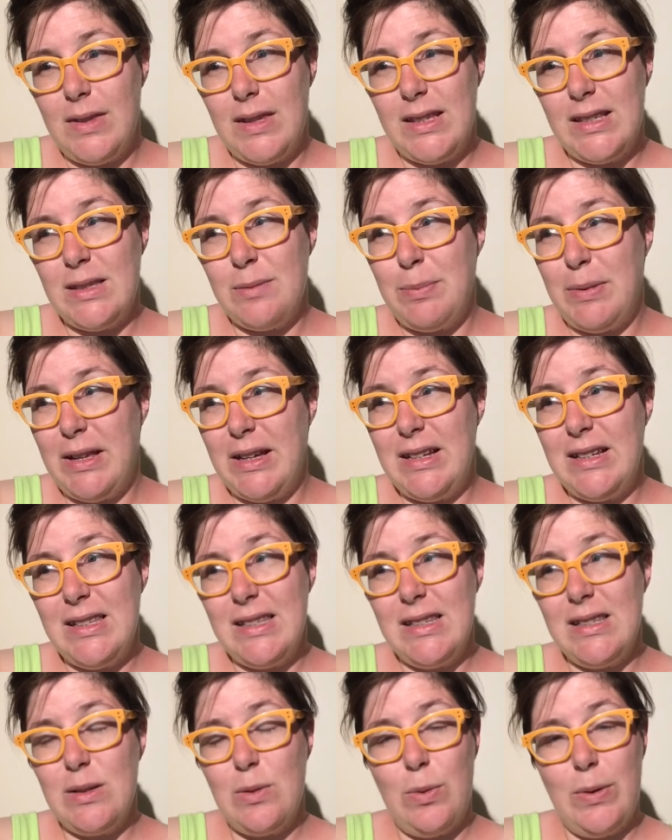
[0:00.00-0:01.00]
This
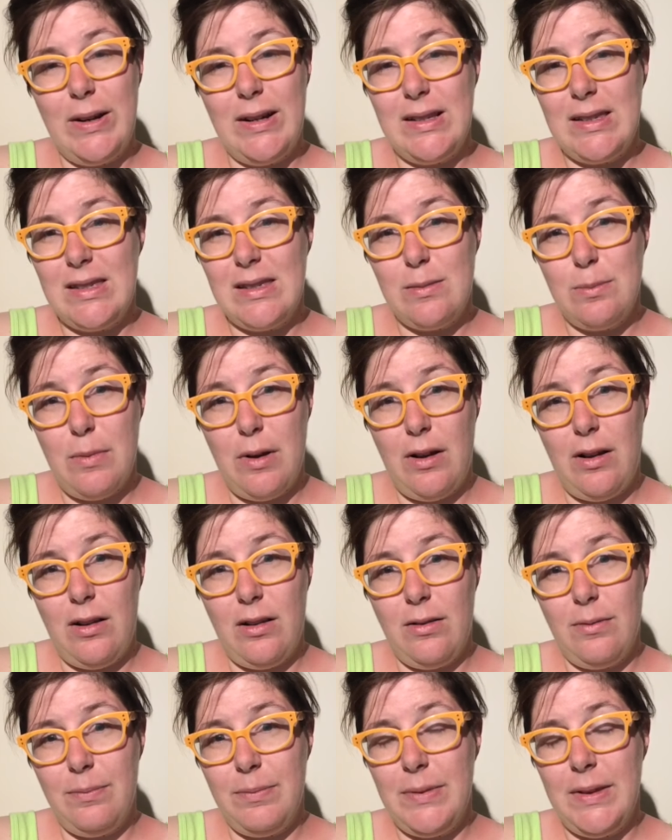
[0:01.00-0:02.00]
place is quite
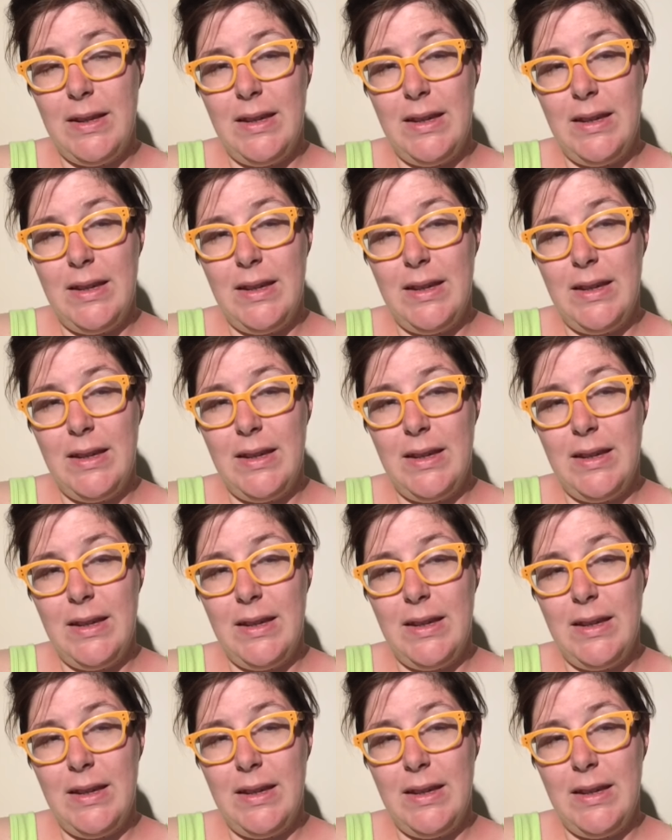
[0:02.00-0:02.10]
small.